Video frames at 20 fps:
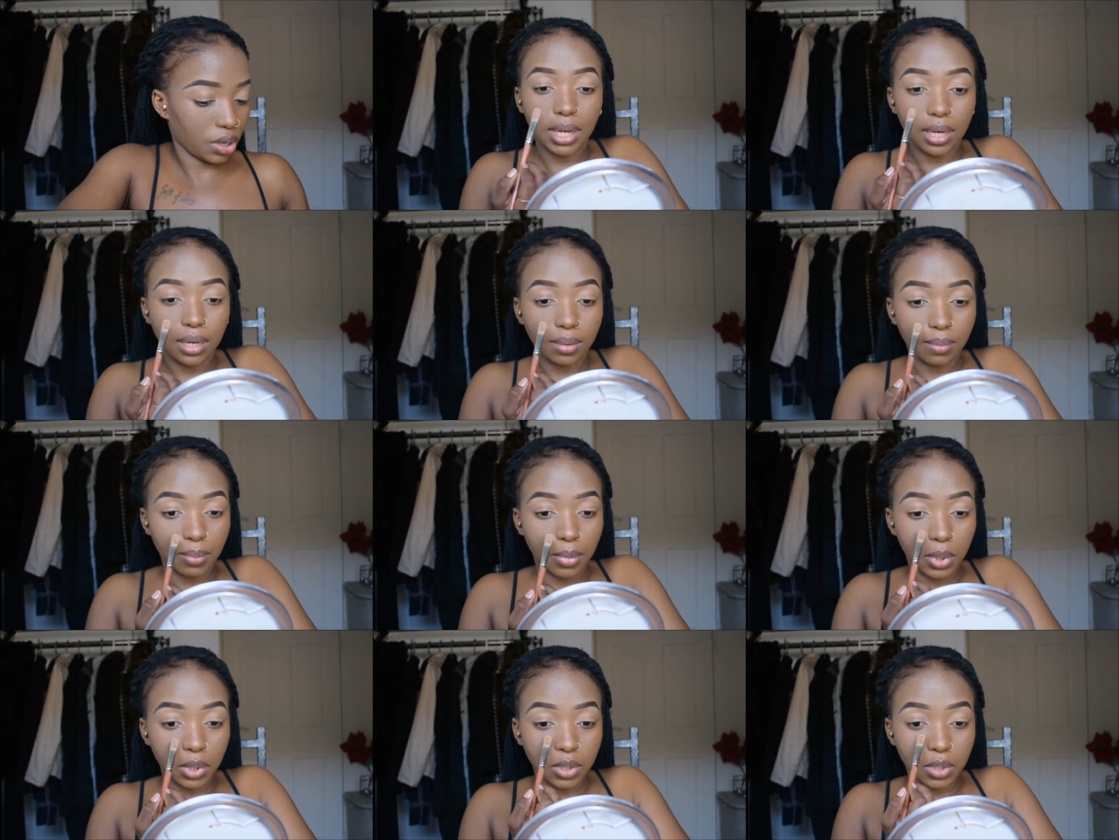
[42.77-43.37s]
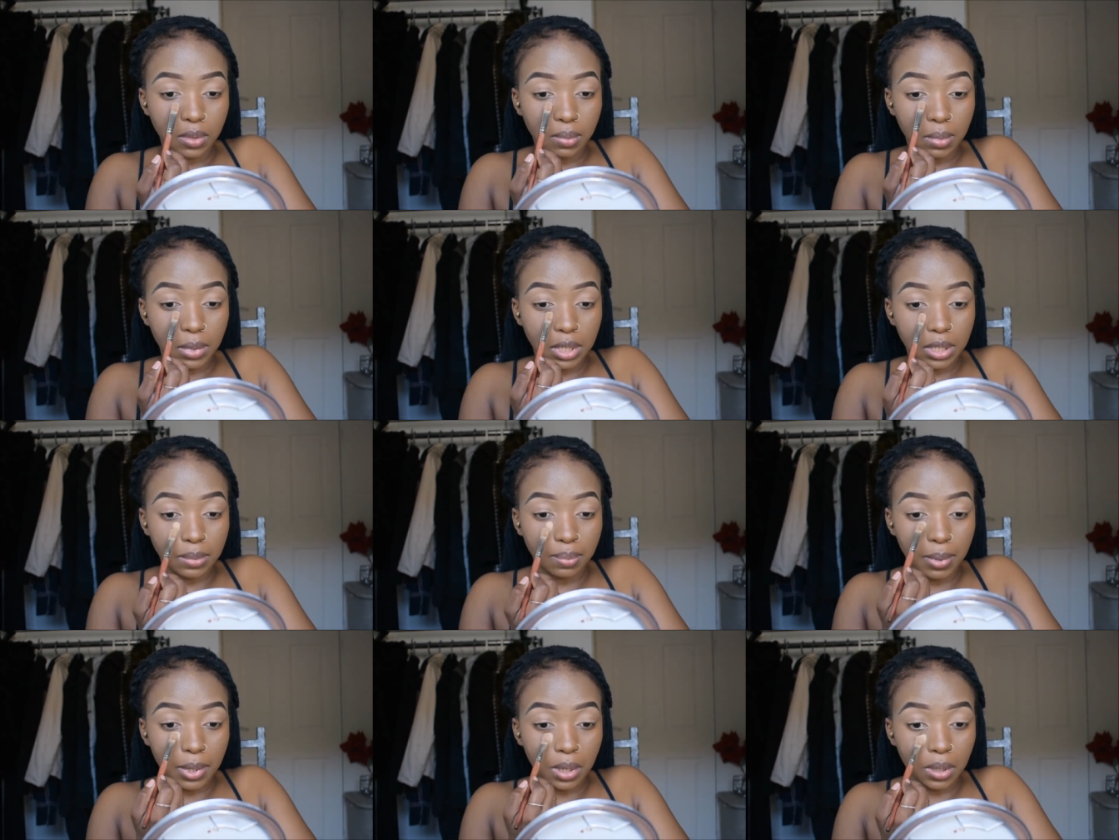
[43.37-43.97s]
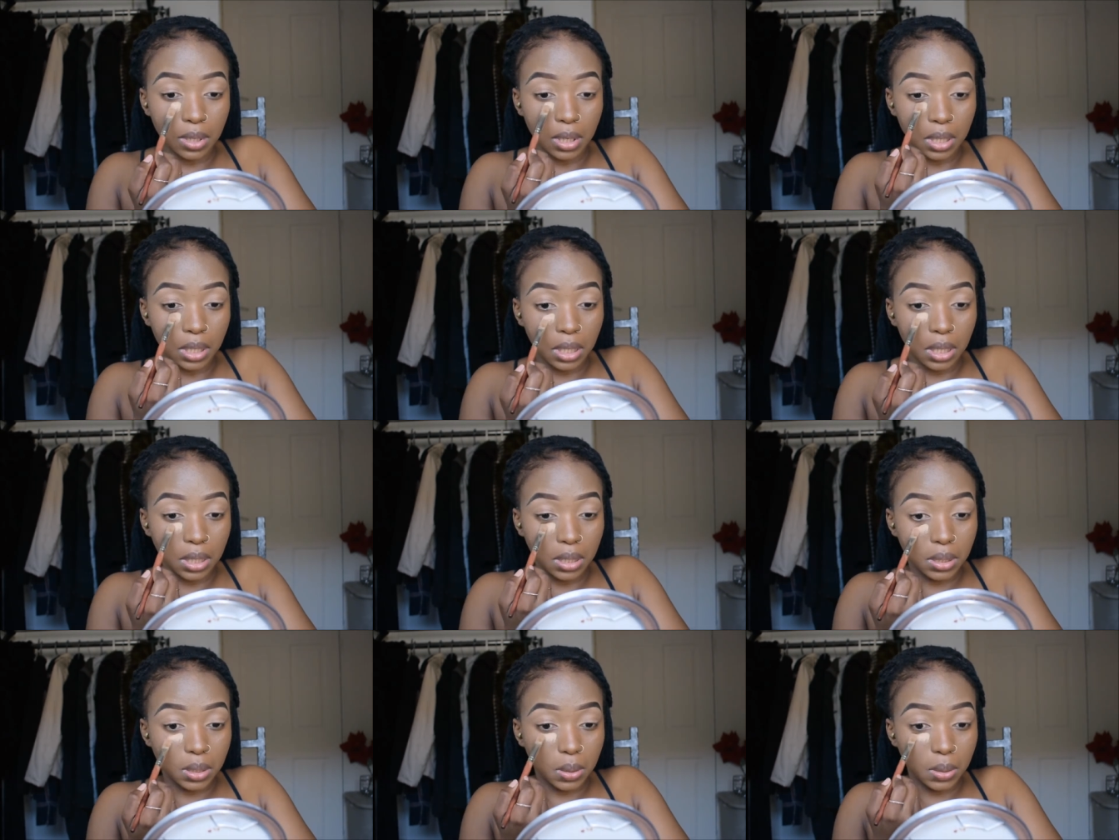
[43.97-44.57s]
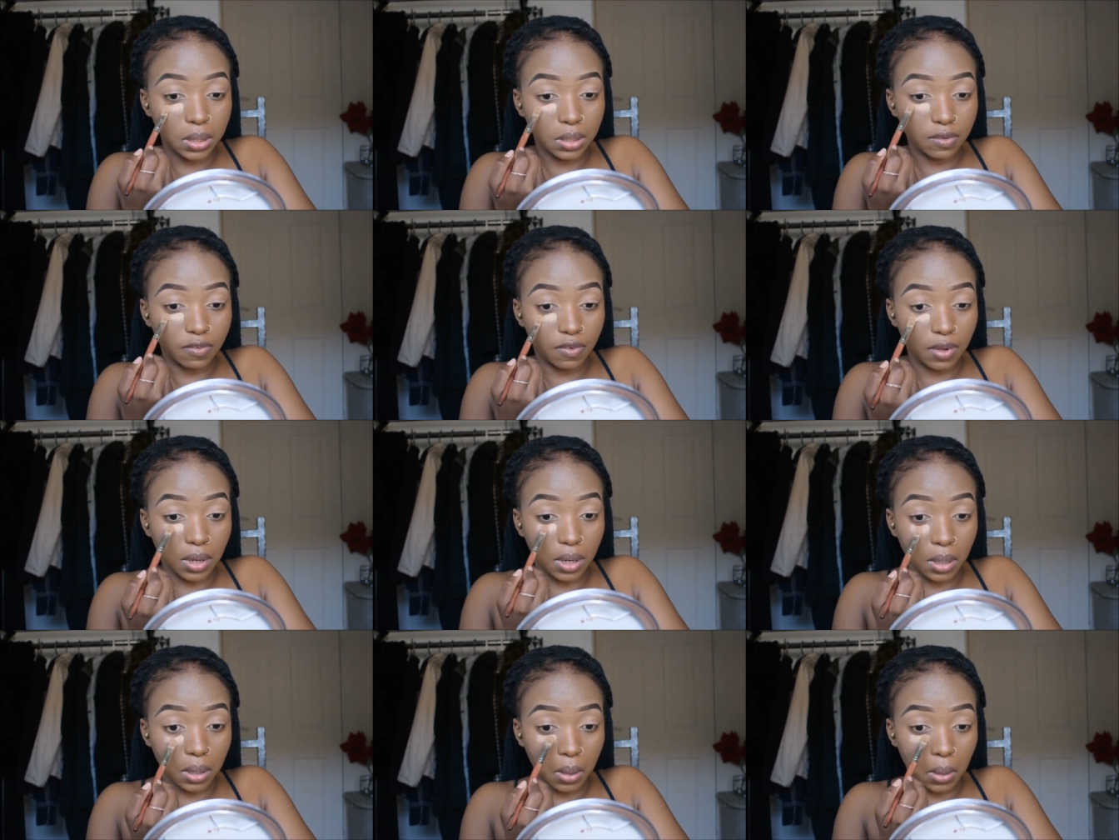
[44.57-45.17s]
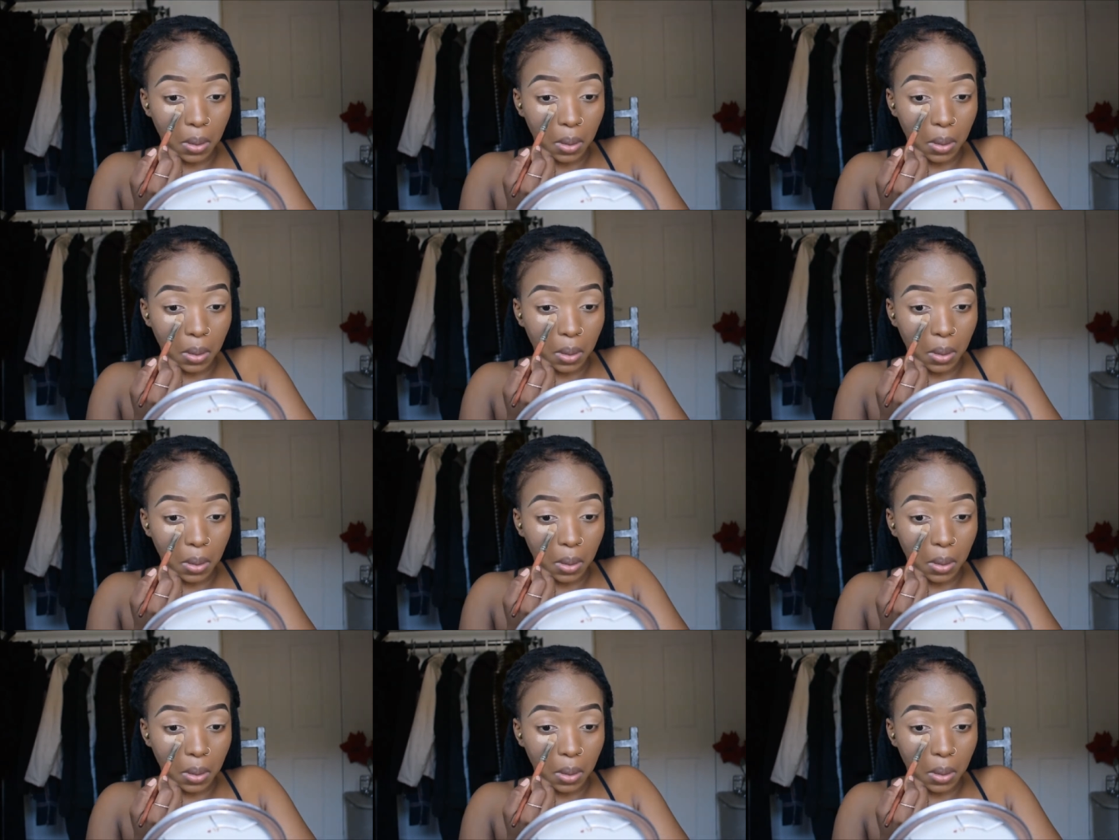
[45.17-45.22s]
I didn't put too much powder in, so it's fine.